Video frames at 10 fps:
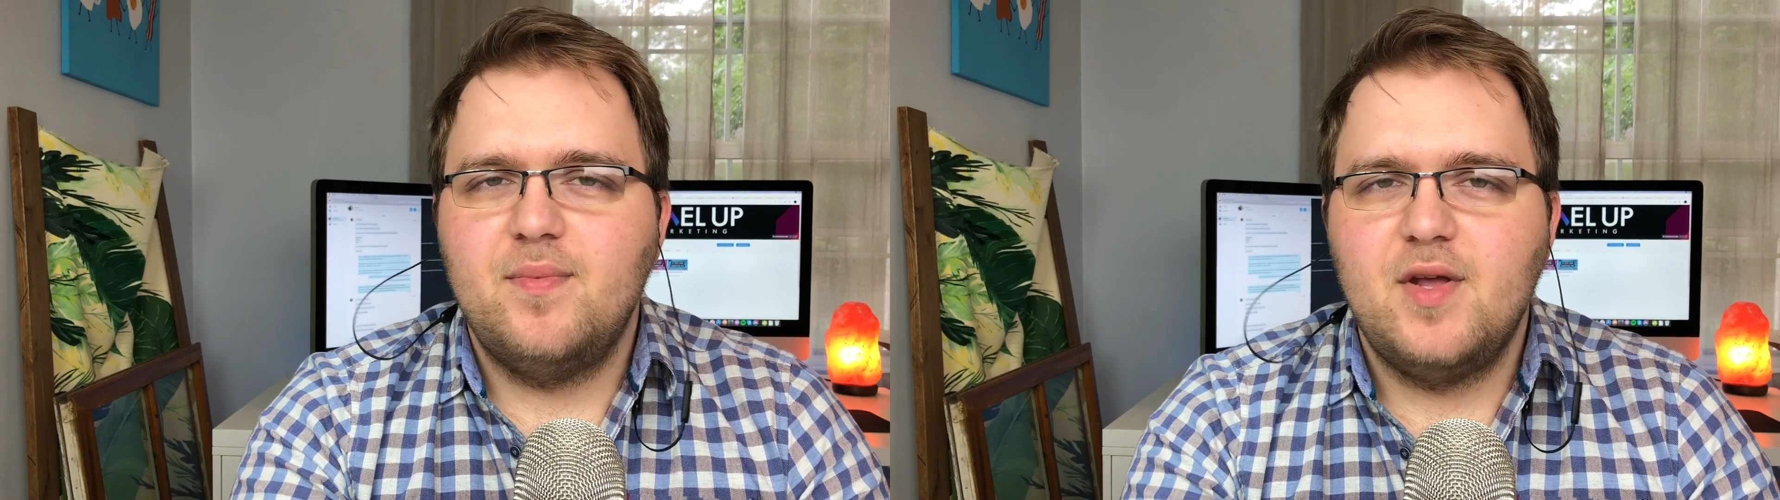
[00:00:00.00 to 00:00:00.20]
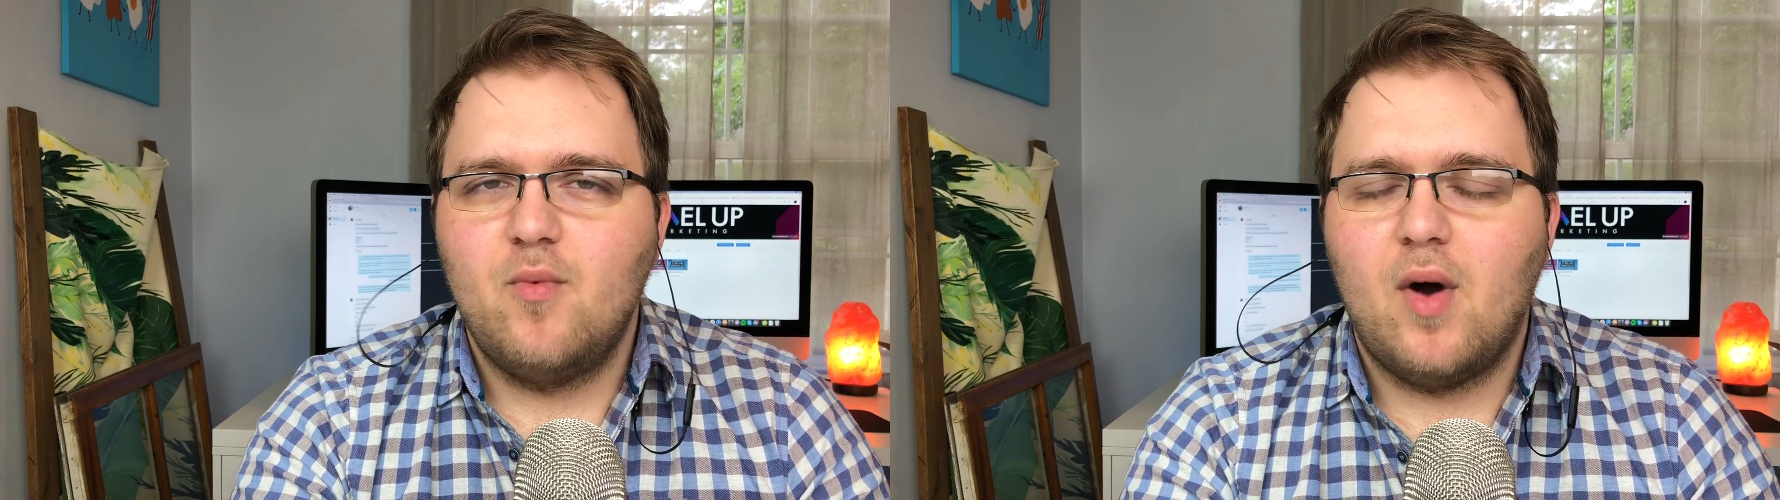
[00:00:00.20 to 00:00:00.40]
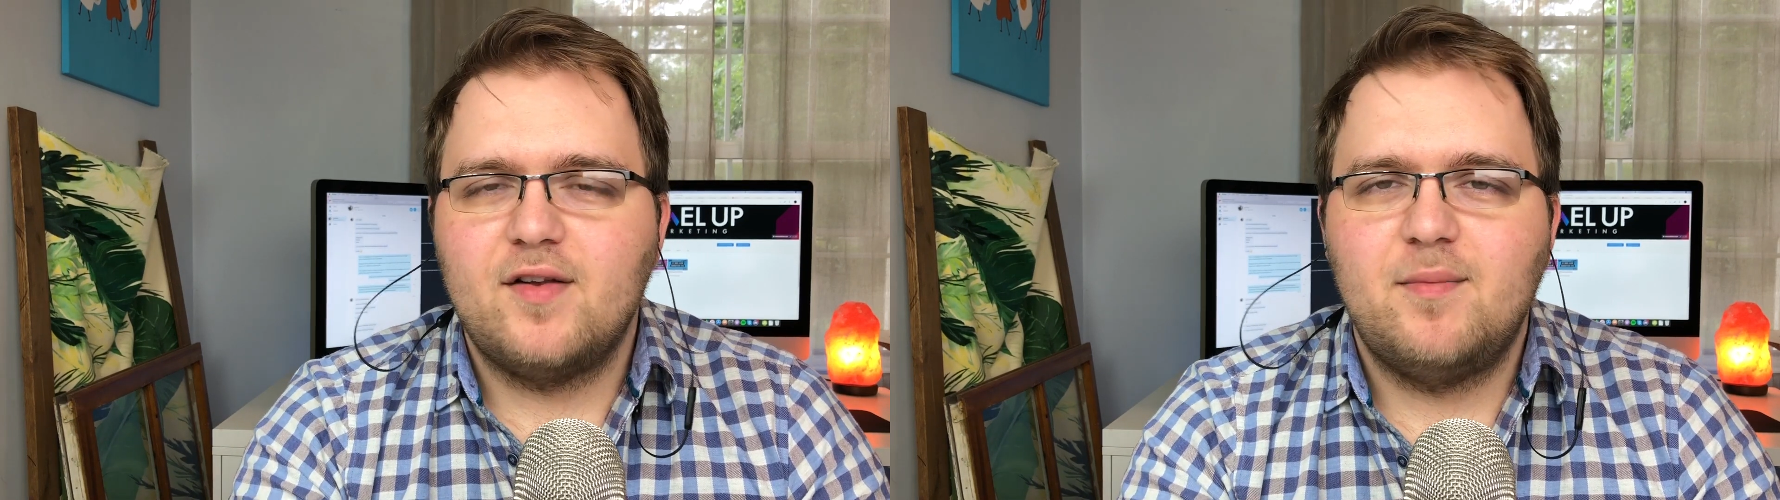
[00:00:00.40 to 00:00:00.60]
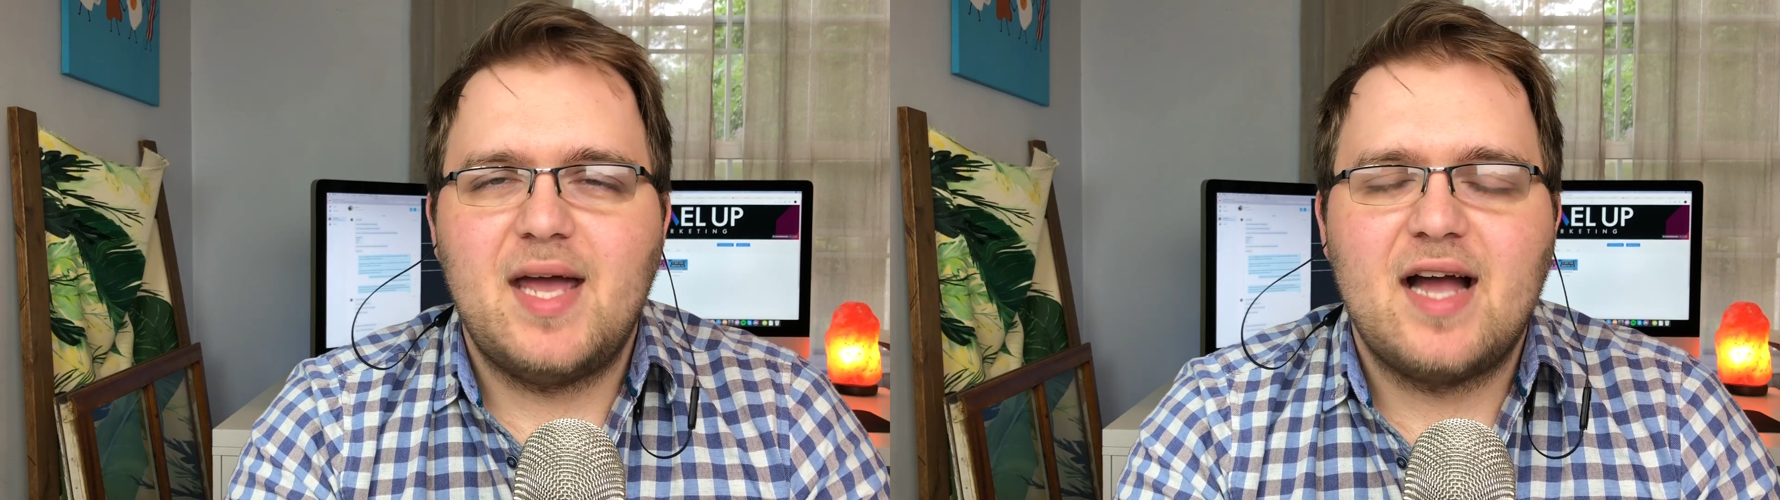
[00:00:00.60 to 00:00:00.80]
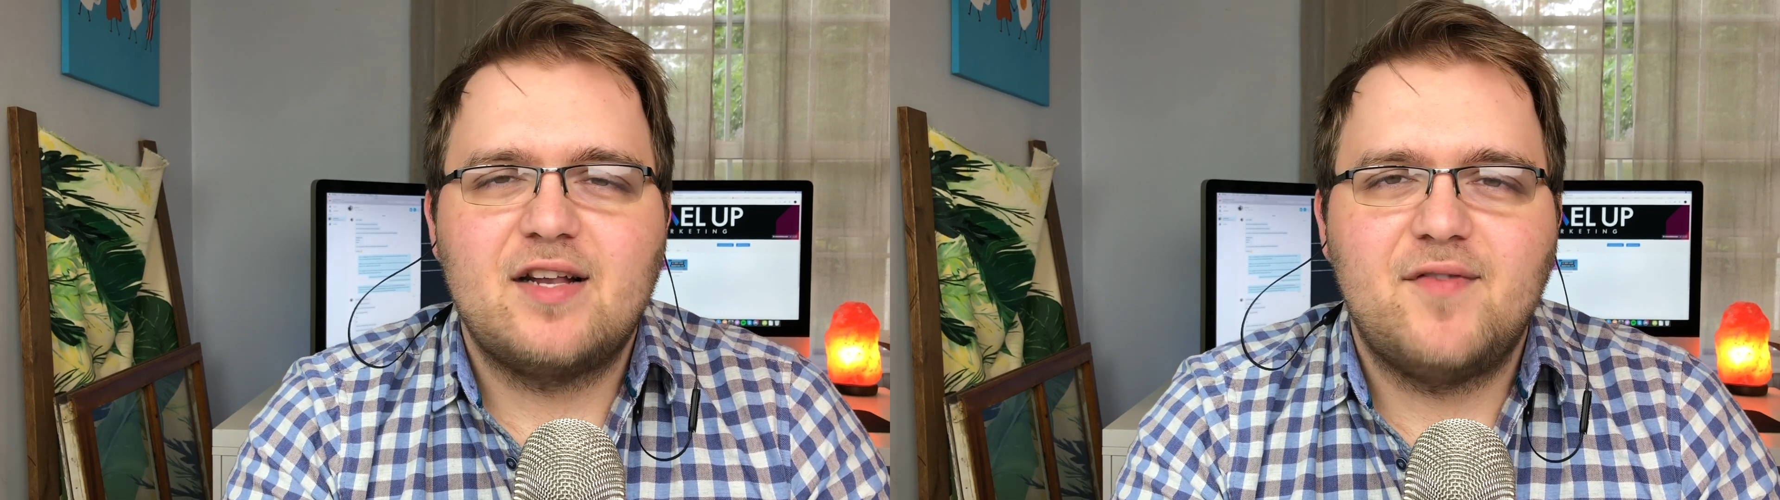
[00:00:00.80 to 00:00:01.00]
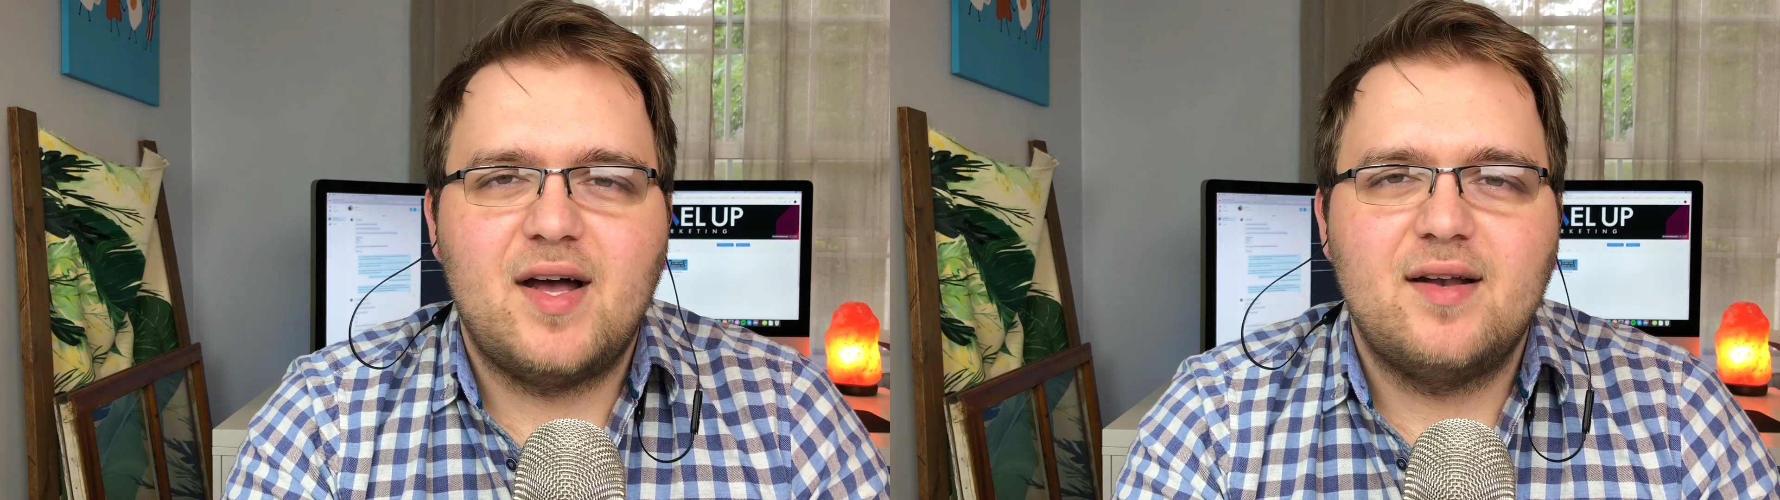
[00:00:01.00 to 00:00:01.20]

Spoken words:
you want to be active